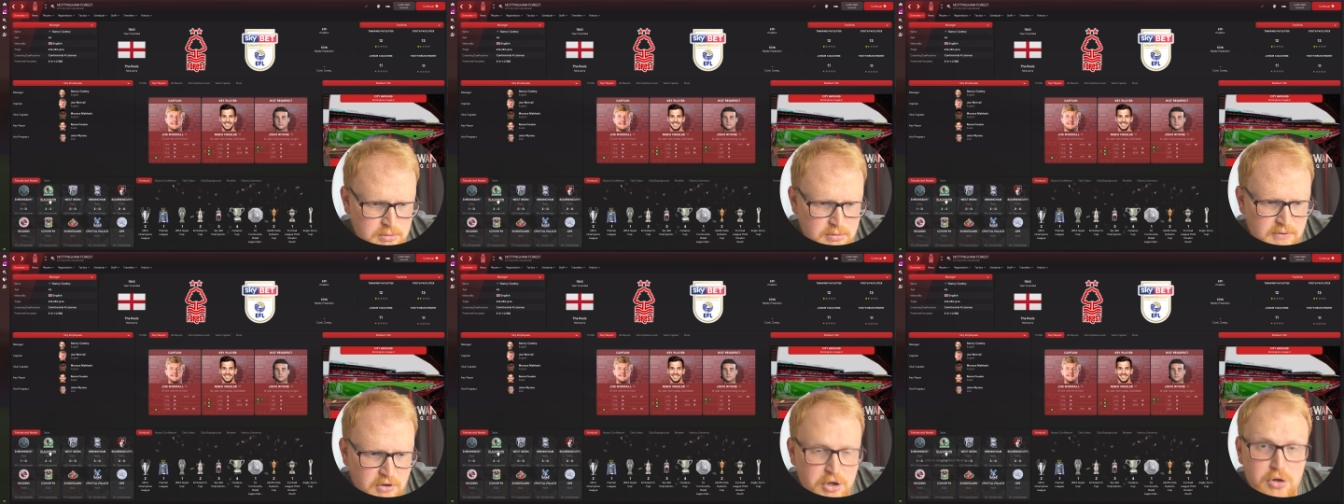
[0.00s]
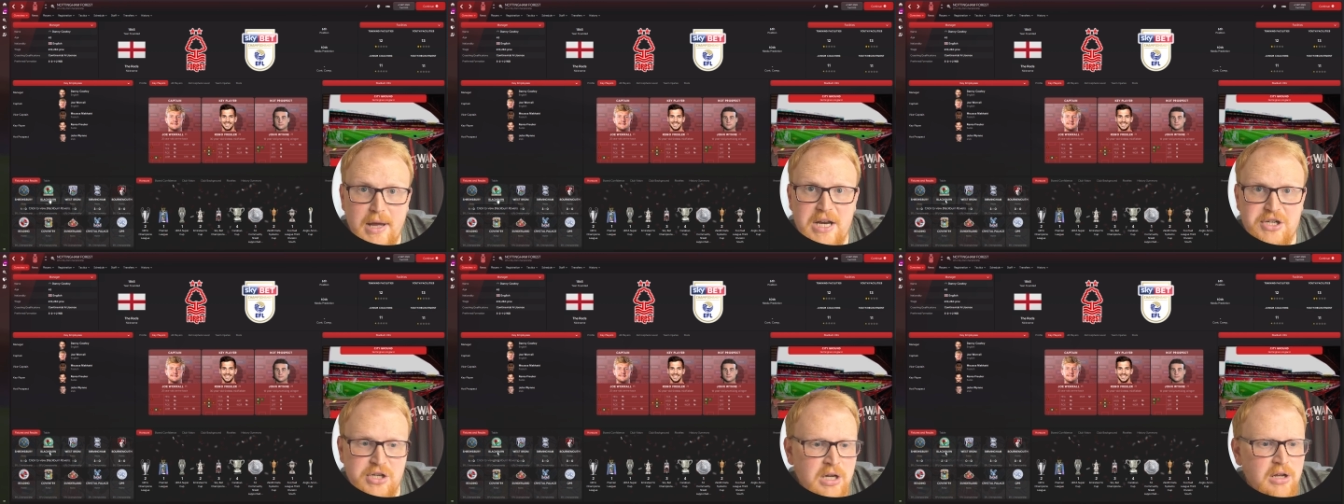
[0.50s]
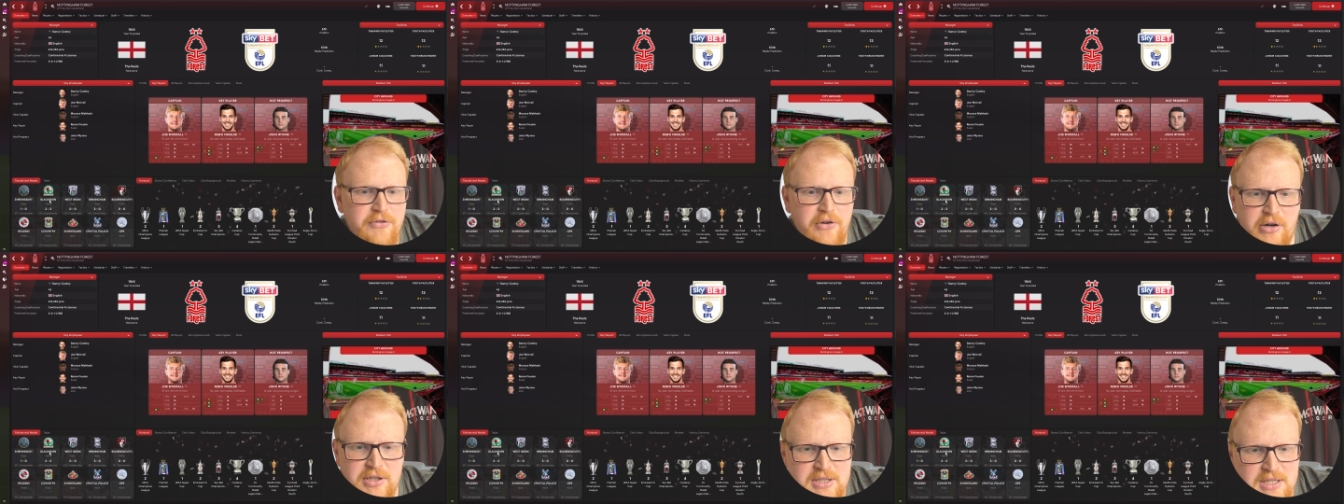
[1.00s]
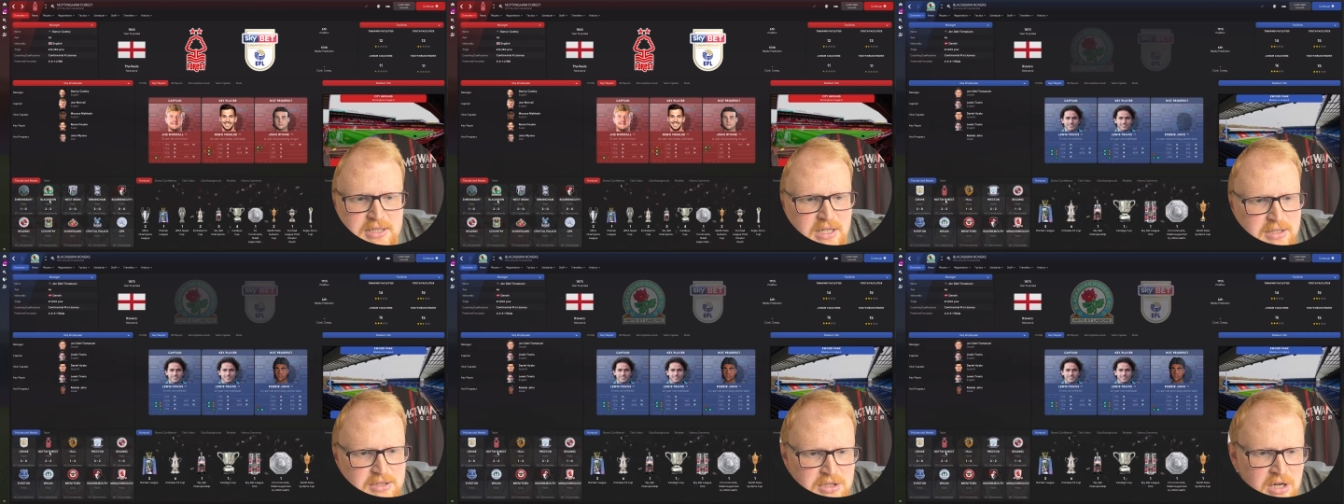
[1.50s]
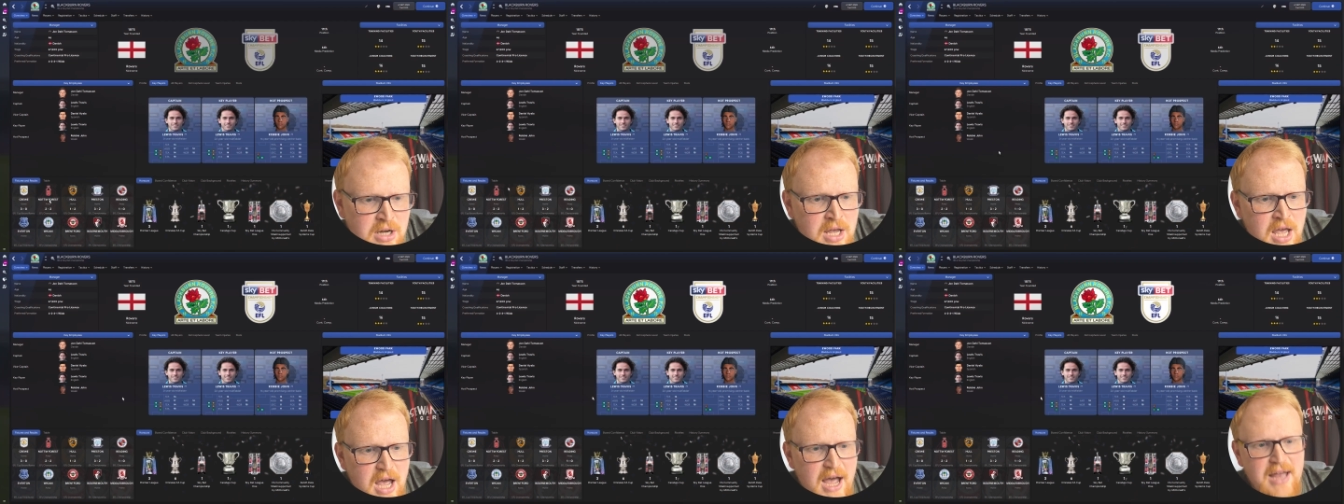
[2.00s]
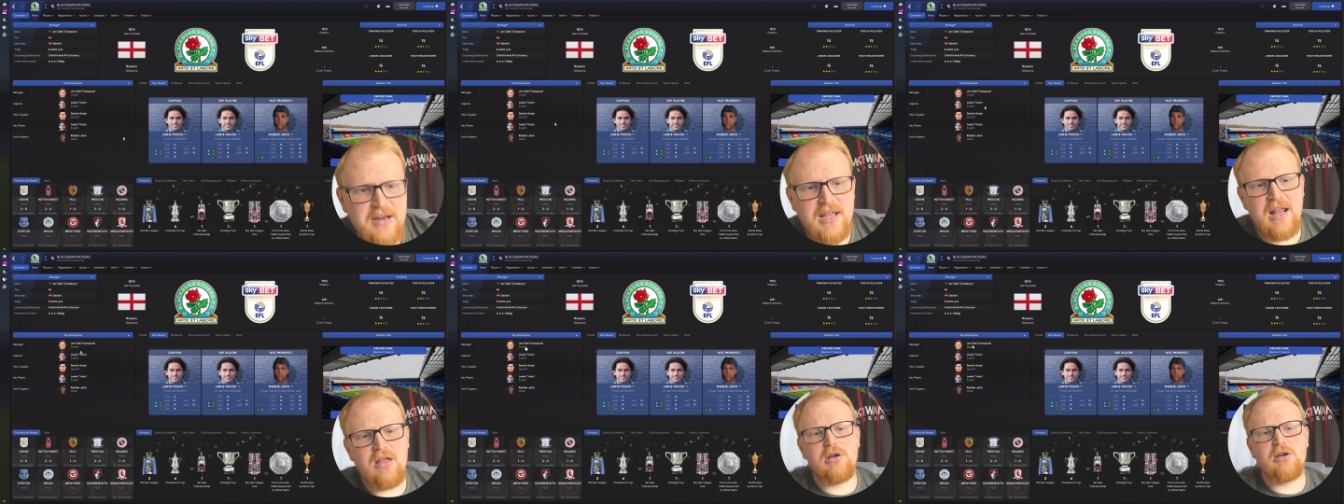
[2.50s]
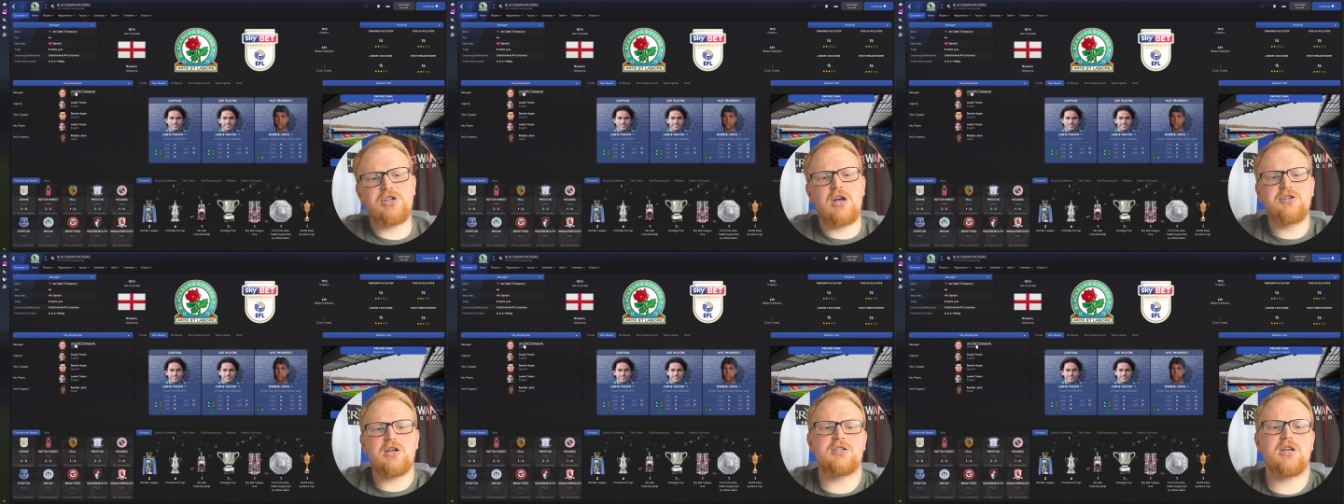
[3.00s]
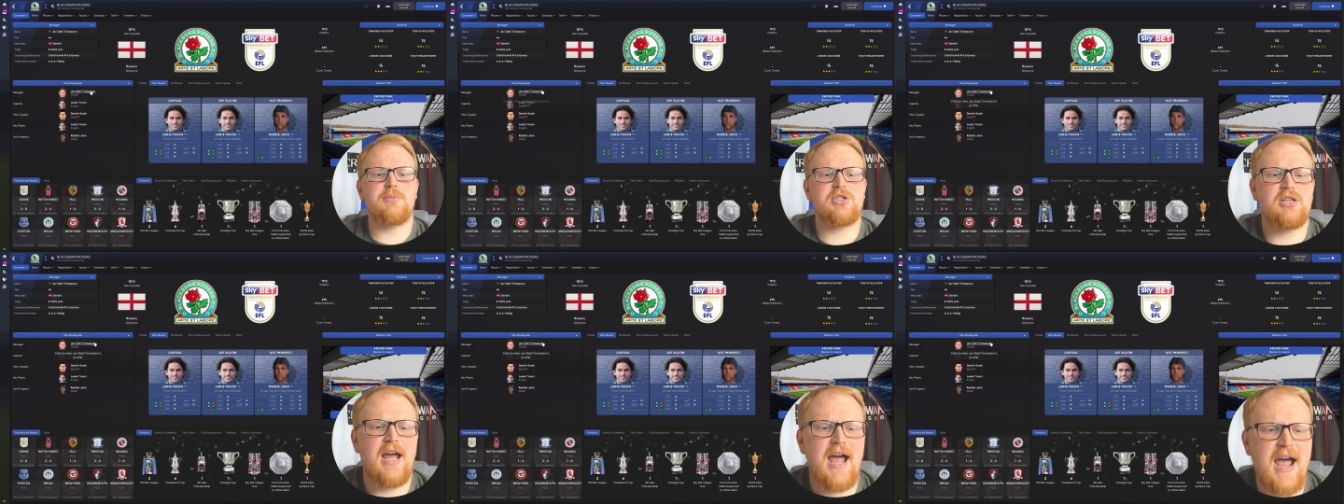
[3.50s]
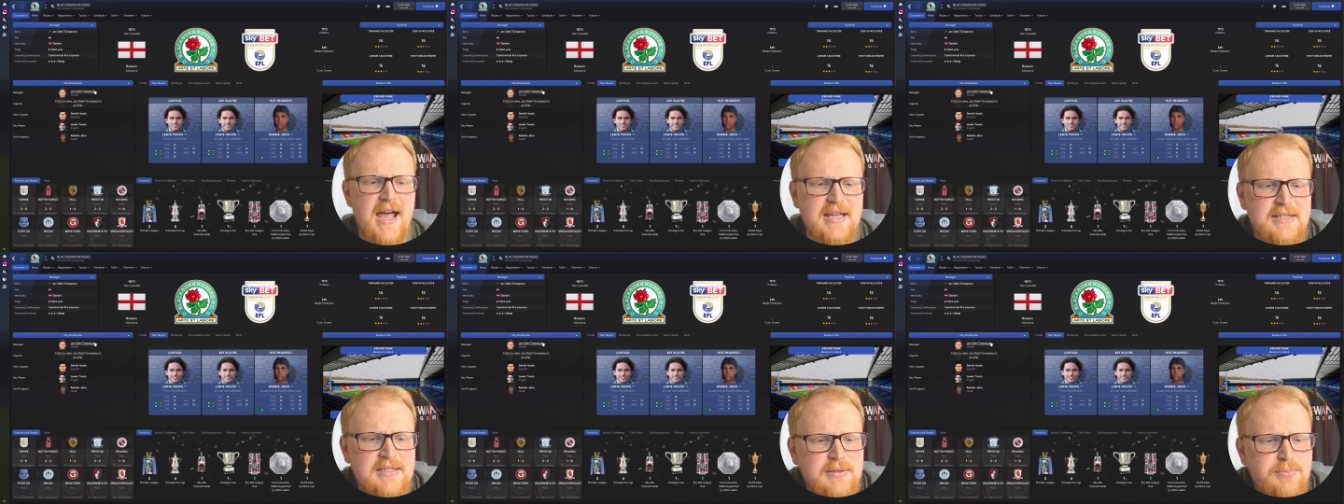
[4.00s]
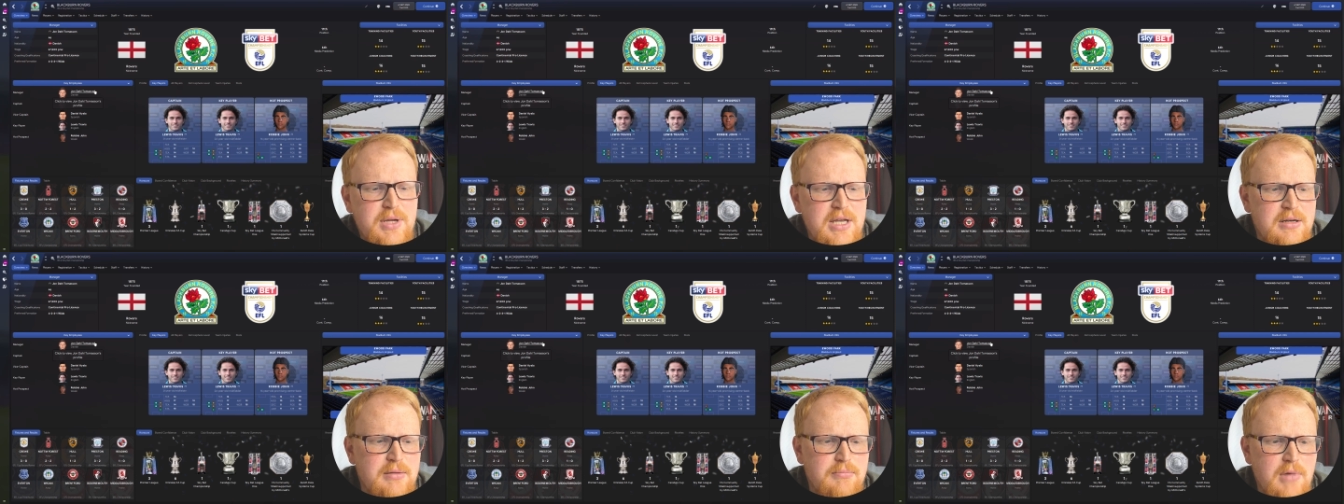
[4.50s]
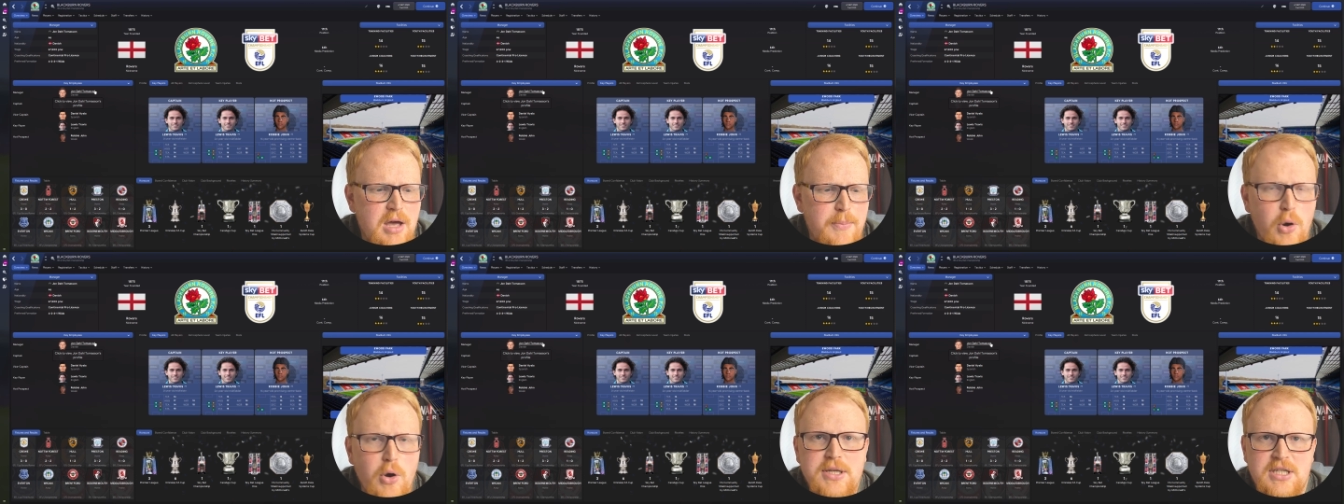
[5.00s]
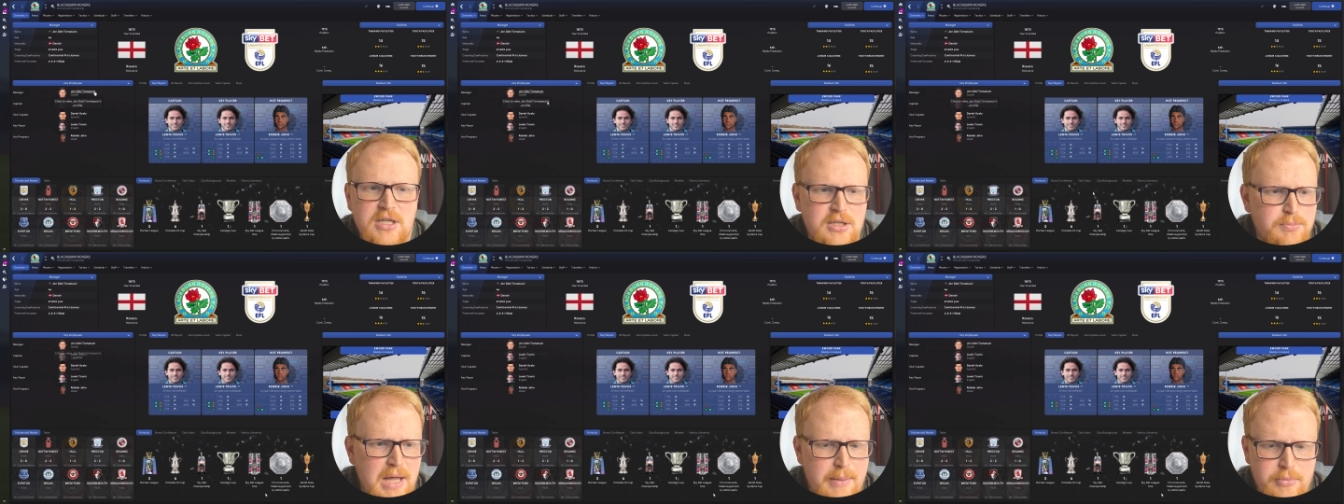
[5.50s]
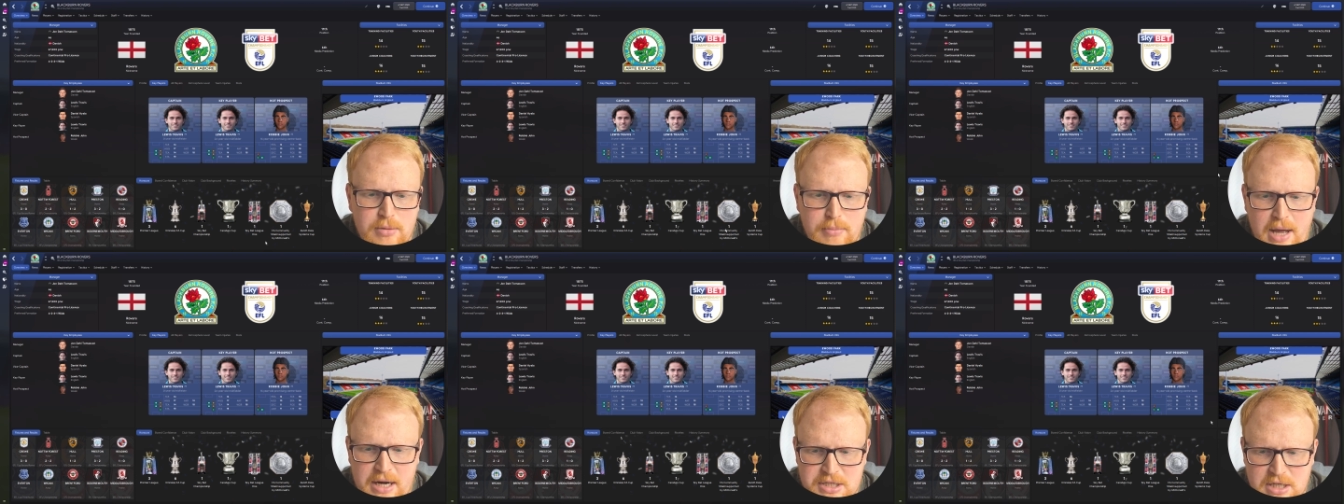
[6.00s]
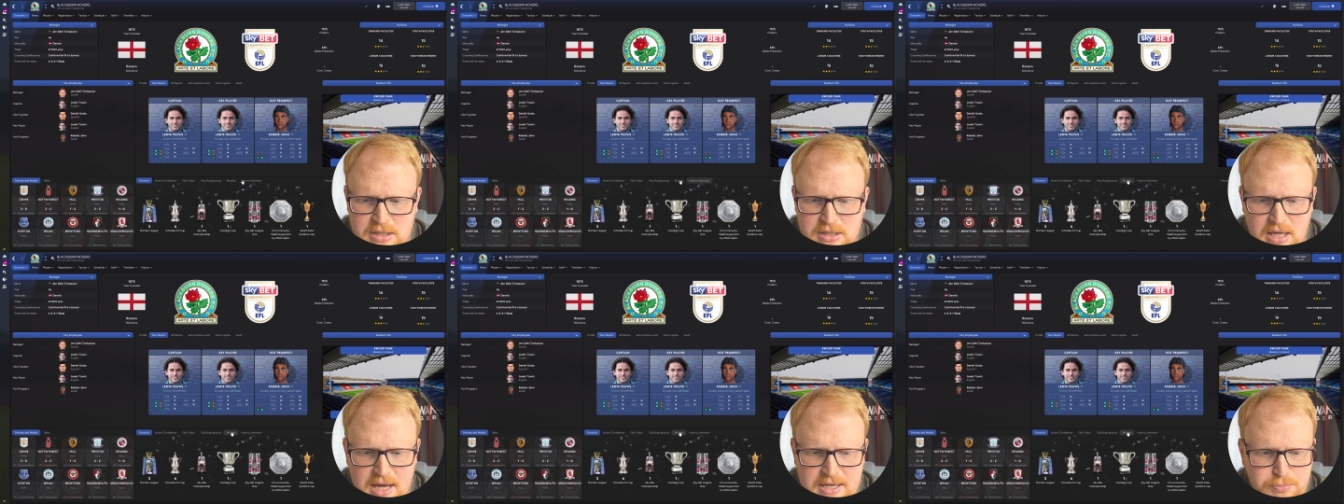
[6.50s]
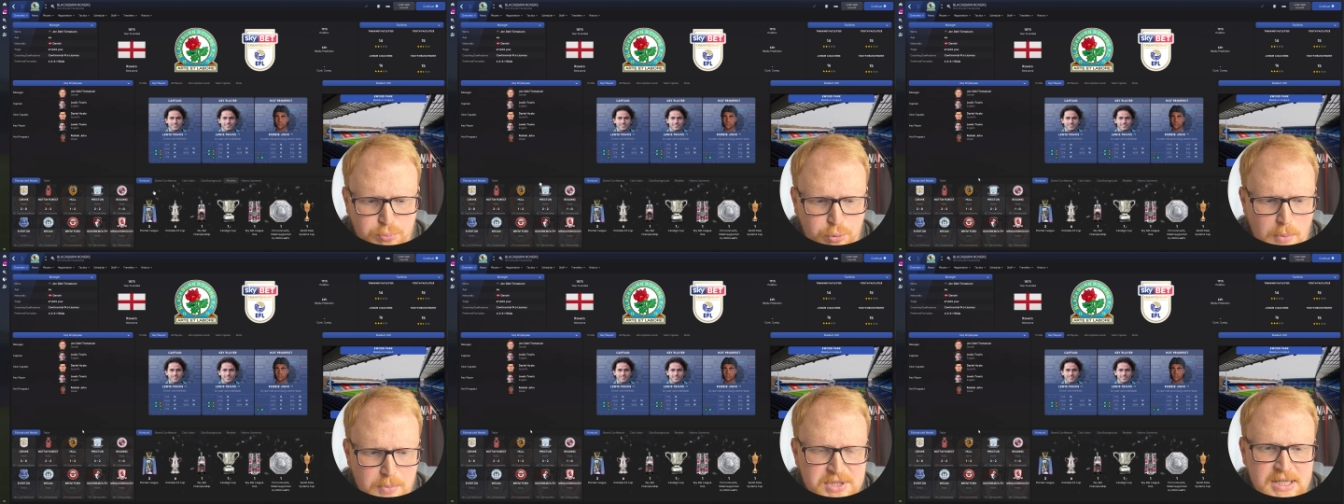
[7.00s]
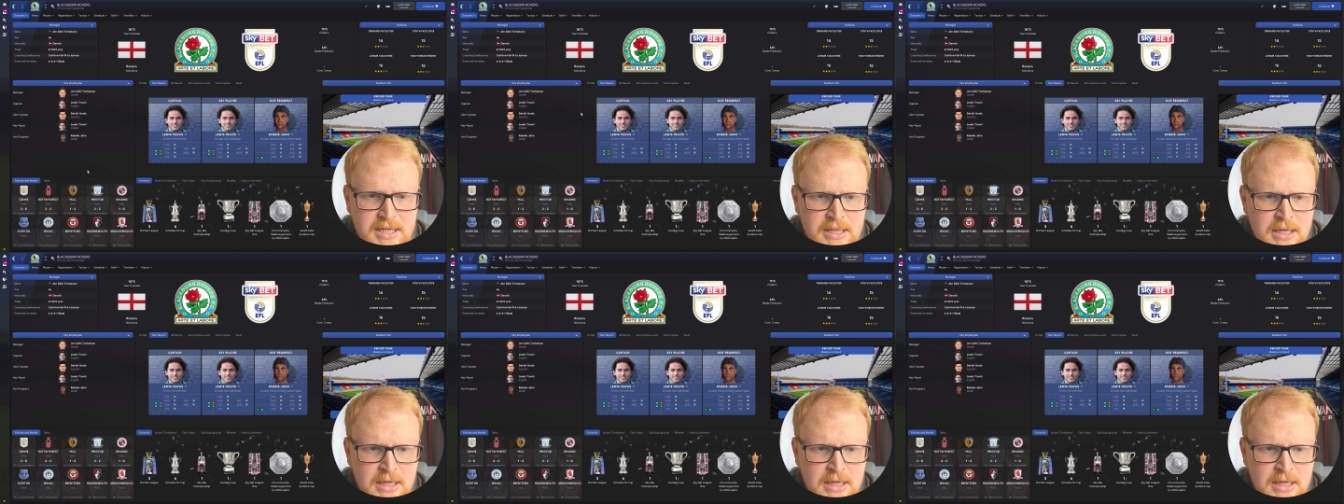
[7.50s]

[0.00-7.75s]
they've got a new manager at Forest. That's a, that's a shock. Uh, and yeah, look, Jon Dahl Tomasson has been appointed Blackburn manager, so that is promising.